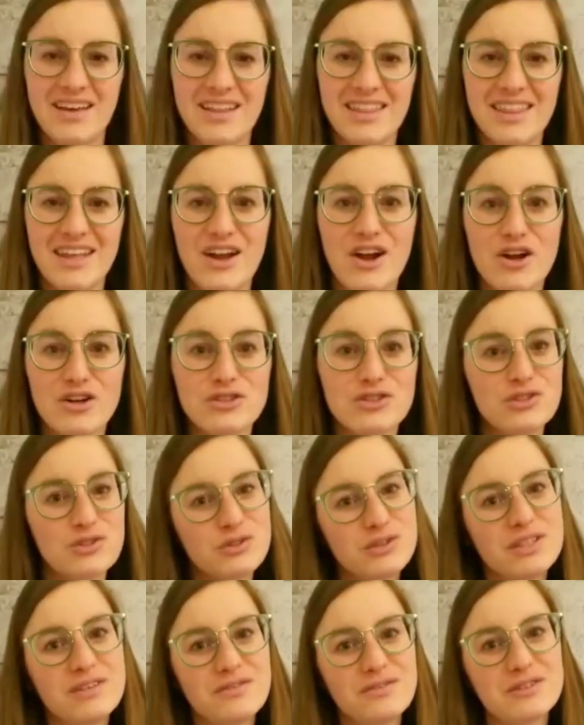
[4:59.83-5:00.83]
There are
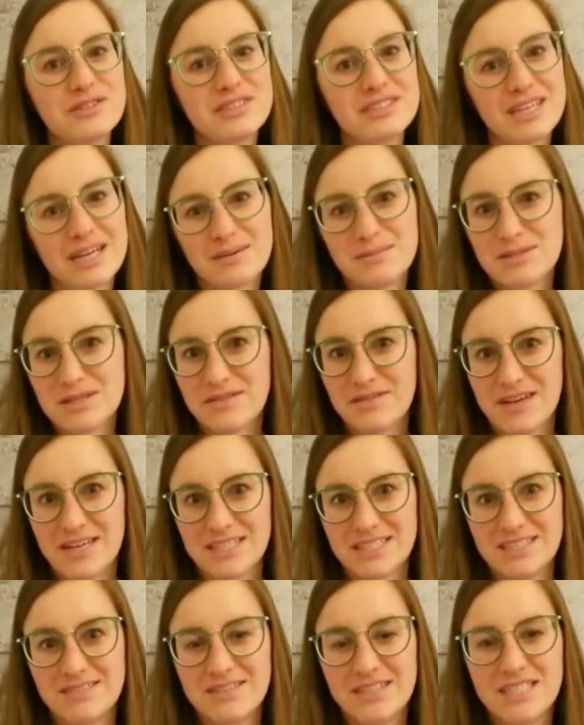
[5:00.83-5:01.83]
2 different types of
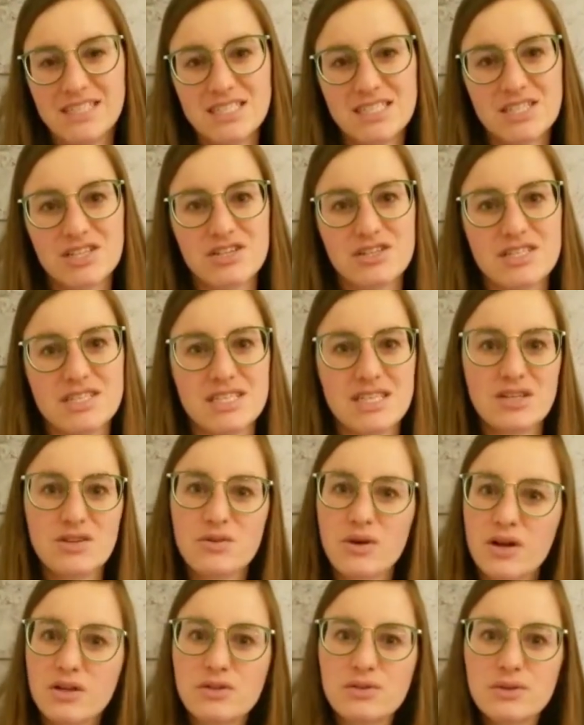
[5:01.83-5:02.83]
activities, the
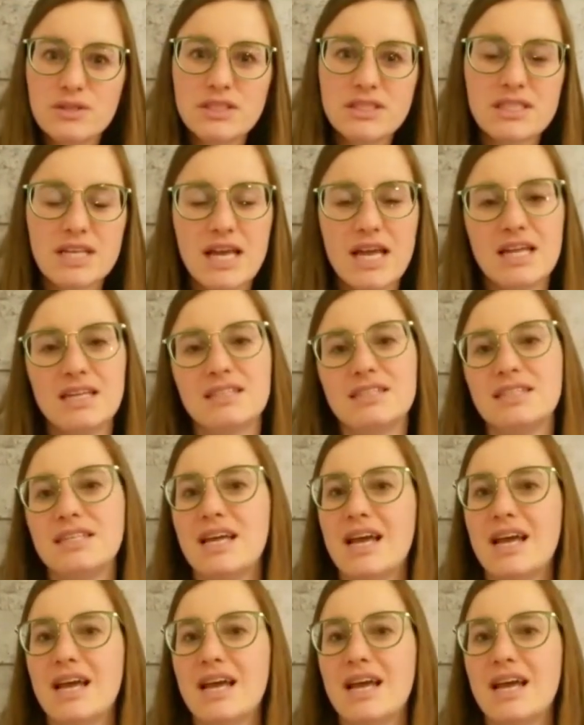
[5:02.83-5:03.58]
synchronous and the